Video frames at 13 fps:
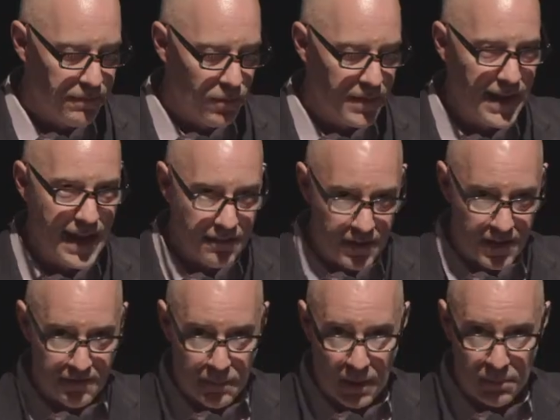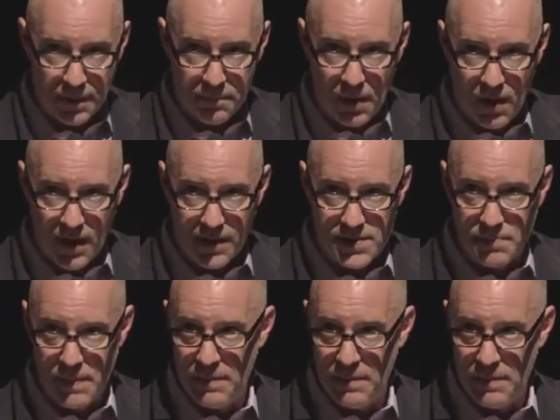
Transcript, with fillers: before the advent of public parks,